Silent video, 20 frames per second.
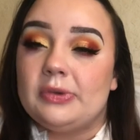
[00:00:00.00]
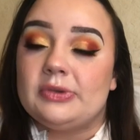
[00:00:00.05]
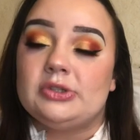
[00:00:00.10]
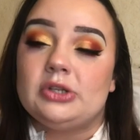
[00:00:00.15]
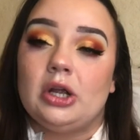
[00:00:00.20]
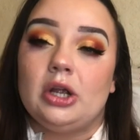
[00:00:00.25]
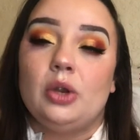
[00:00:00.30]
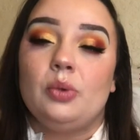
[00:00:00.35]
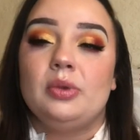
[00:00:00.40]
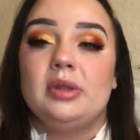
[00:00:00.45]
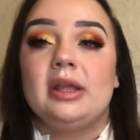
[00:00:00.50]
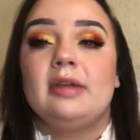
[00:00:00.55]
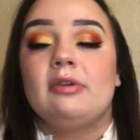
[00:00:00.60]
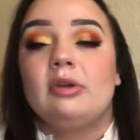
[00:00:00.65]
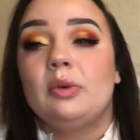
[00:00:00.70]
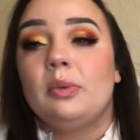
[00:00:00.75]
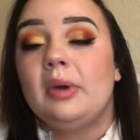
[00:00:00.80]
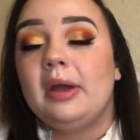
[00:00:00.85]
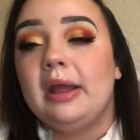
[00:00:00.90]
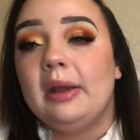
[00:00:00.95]
start, when the
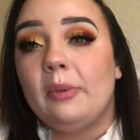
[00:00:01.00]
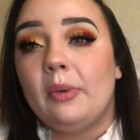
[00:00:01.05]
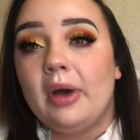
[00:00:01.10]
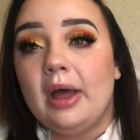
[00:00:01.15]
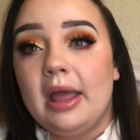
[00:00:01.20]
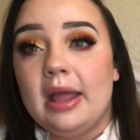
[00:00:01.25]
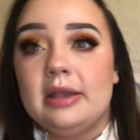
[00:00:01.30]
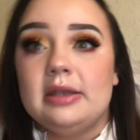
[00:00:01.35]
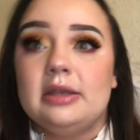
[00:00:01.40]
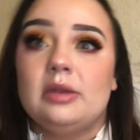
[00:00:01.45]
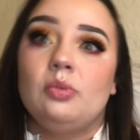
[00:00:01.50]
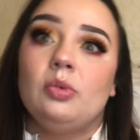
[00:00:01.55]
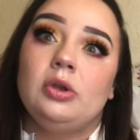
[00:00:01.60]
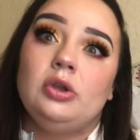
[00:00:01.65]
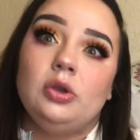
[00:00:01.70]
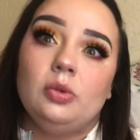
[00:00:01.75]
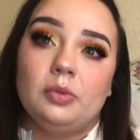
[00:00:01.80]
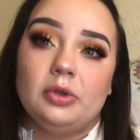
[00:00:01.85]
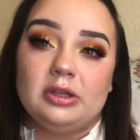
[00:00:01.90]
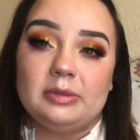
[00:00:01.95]
giveaway will end, and when
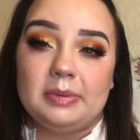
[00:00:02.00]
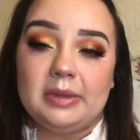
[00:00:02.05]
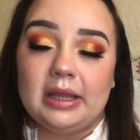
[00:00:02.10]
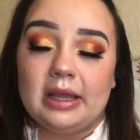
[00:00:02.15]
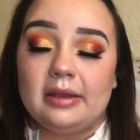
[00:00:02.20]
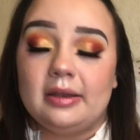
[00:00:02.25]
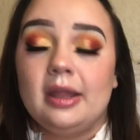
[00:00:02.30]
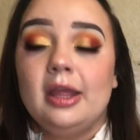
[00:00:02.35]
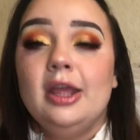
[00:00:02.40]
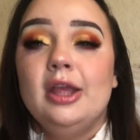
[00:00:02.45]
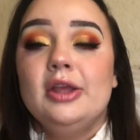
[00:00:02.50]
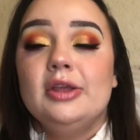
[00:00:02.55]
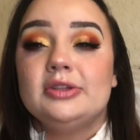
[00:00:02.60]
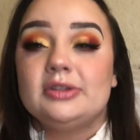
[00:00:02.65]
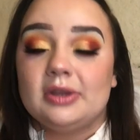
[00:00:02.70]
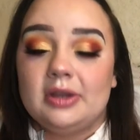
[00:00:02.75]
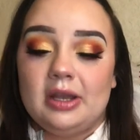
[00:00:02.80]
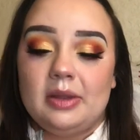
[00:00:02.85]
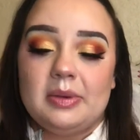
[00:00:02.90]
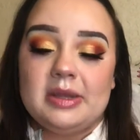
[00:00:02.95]
new ones begin. So
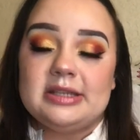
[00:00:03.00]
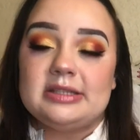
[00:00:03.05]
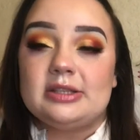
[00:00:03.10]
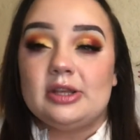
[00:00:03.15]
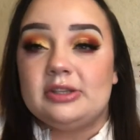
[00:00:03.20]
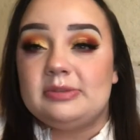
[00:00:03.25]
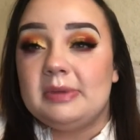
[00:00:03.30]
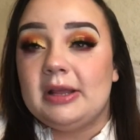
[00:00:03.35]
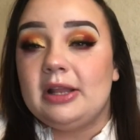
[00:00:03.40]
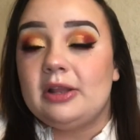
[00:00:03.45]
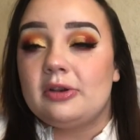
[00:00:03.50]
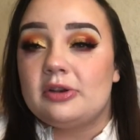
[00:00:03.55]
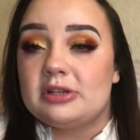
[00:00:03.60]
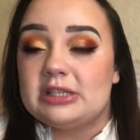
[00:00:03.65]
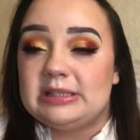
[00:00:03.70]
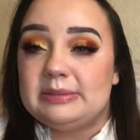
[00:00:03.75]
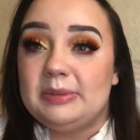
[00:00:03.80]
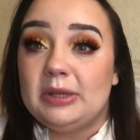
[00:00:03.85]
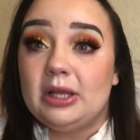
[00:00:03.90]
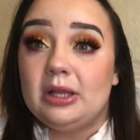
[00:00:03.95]
anyways, that's my little
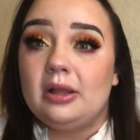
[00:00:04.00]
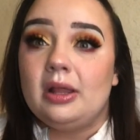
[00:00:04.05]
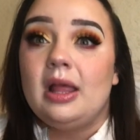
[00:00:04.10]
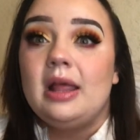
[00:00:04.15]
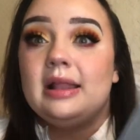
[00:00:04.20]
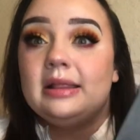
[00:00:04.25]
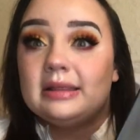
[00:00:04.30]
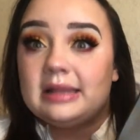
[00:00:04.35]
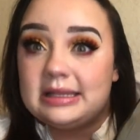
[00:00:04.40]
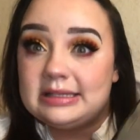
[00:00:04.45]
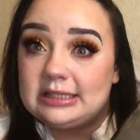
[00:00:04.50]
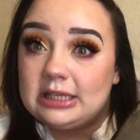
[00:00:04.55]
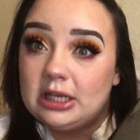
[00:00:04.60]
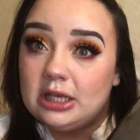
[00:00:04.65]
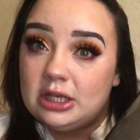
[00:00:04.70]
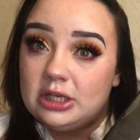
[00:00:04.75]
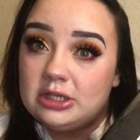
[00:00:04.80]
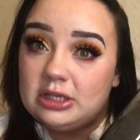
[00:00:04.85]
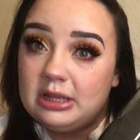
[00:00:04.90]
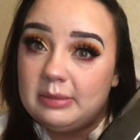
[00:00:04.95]
spill. Let's get
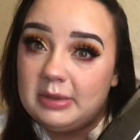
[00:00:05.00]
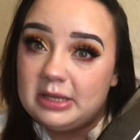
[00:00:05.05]
into the base